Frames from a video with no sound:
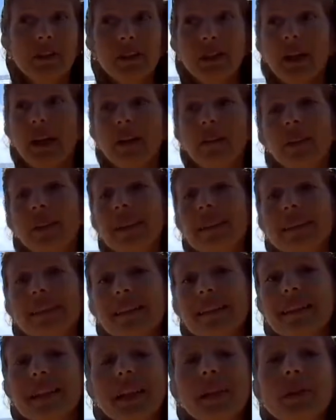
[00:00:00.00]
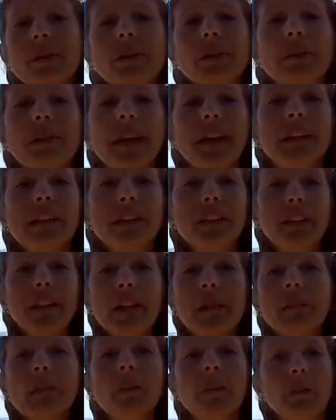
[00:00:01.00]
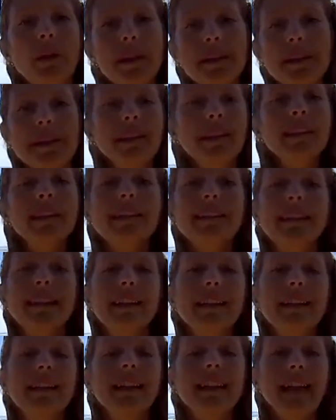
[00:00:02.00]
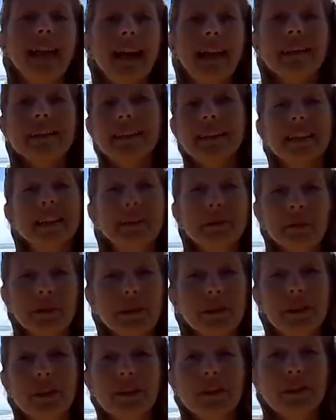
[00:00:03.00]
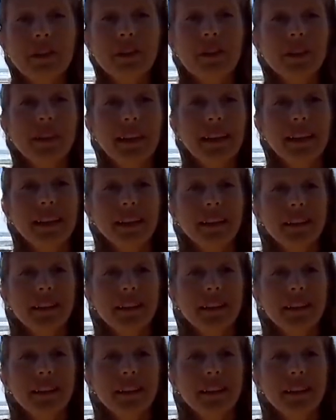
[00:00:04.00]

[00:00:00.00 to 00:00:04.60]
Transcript: Do you have an existing group that you're implementing this in and seeing results already?